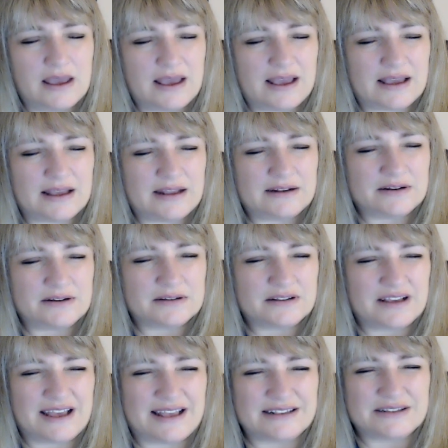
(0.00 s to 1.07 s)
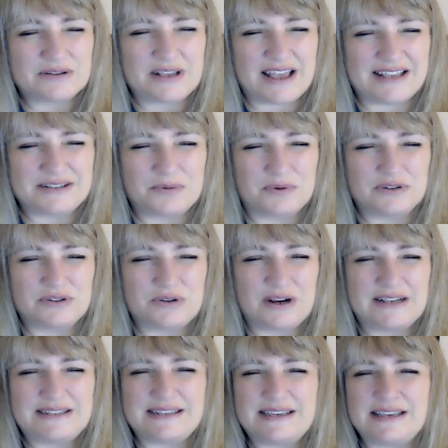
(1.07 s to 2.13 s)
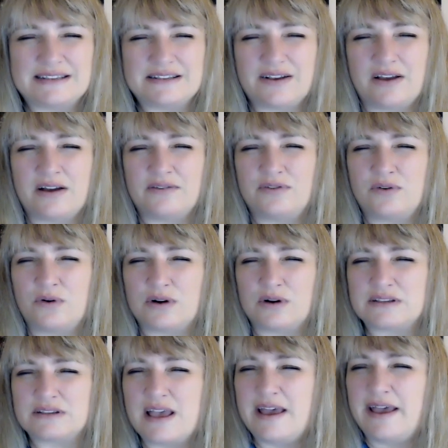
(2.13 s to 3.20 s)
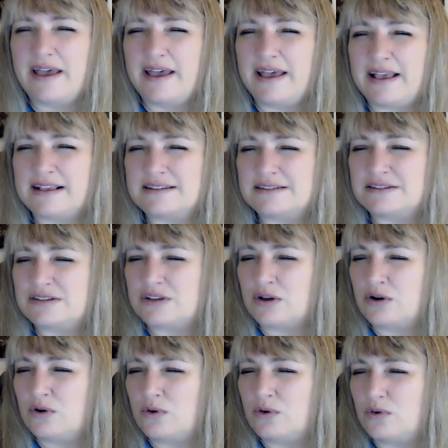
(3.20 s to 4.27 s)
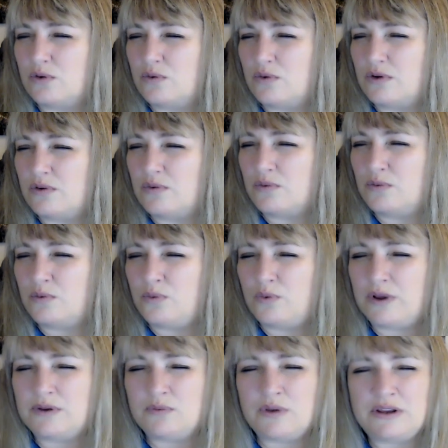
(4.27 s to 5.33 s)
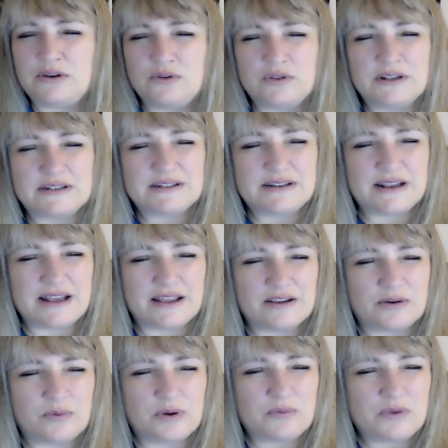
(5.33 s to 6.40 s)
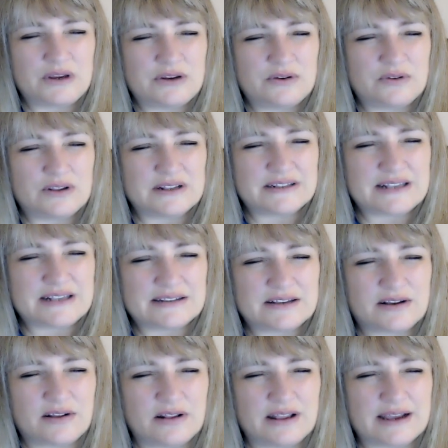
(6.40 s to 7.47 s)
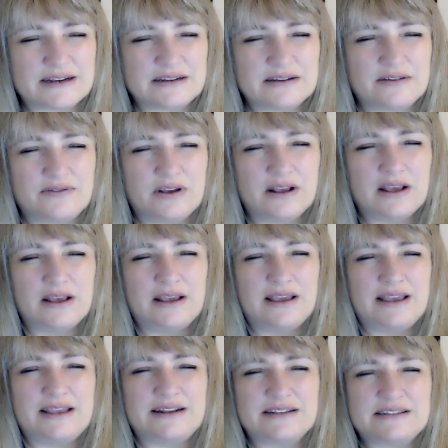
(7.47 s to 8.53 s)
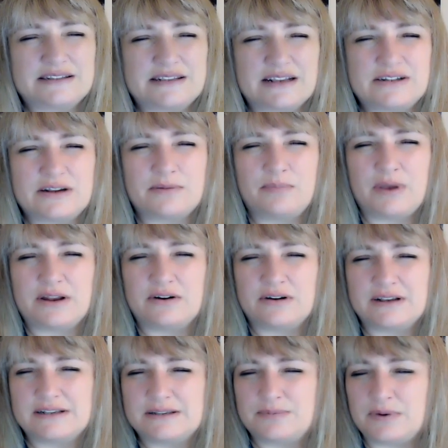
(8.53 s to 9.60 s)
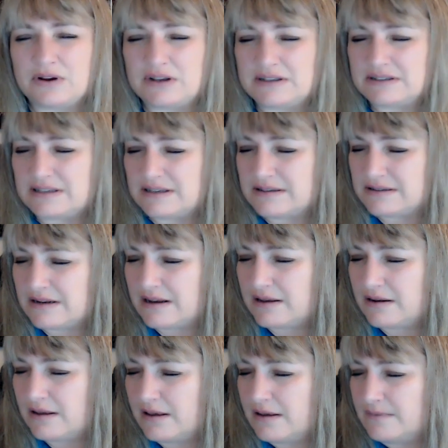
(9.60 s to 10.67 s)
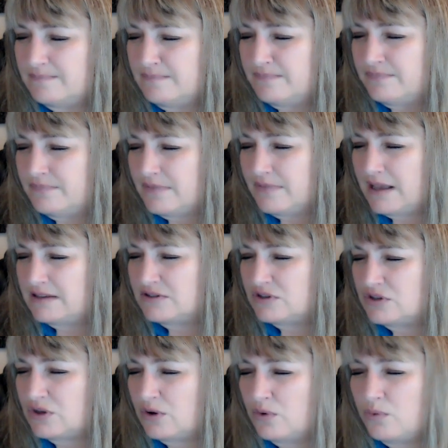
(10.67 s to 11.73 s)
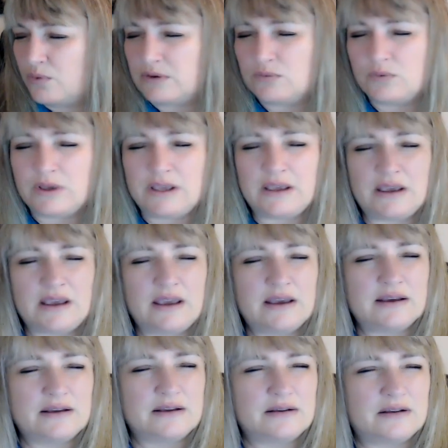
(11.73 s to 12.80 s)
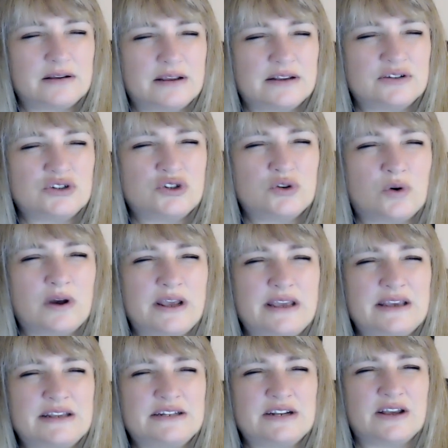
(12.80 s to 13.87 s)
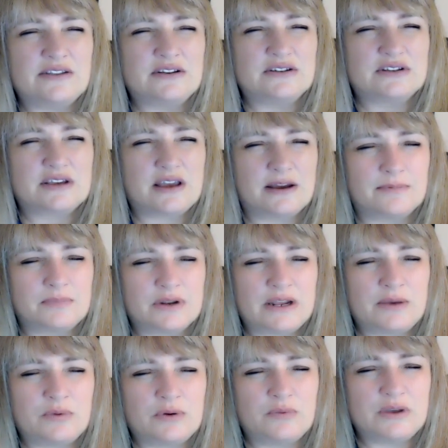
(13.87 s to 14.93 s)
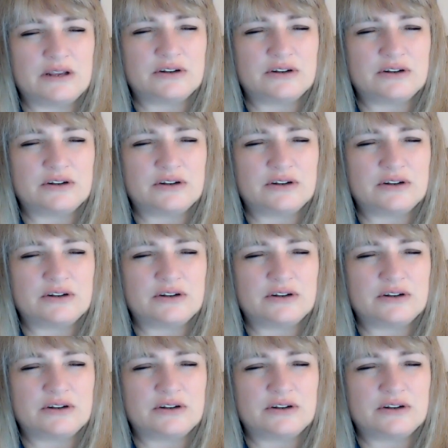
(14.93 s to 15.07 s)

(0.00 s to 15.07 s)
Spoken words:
And as will Tracie, as of course. And so when we do this together, when we do this as a collective, it is such a better experience, isn't it? And so when we enjoy each other's company, when we